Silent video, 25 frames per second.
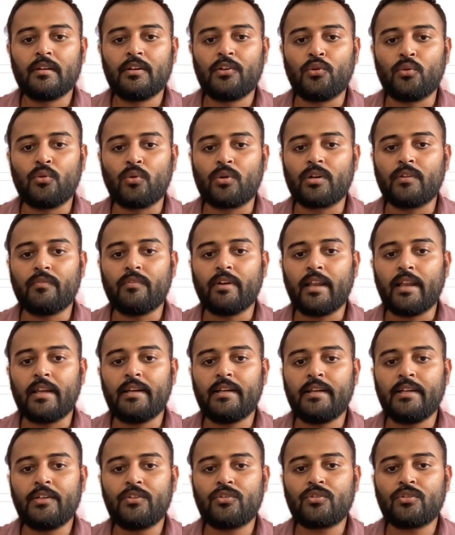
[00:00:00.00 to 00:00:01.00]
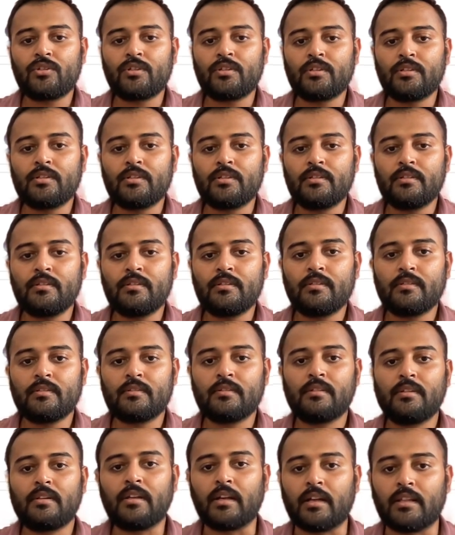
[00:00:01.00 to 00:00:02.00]
Token validation.
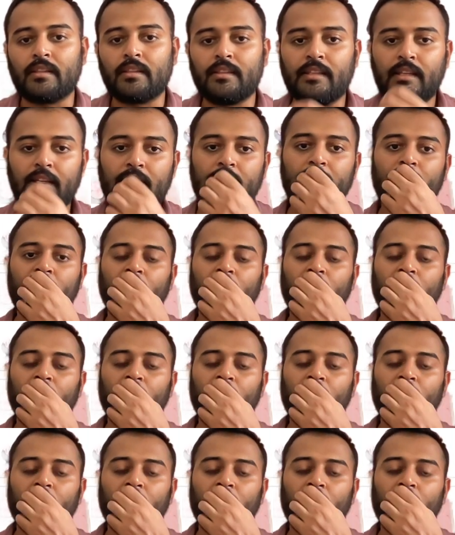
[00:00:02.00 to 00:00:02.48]
Yeah, these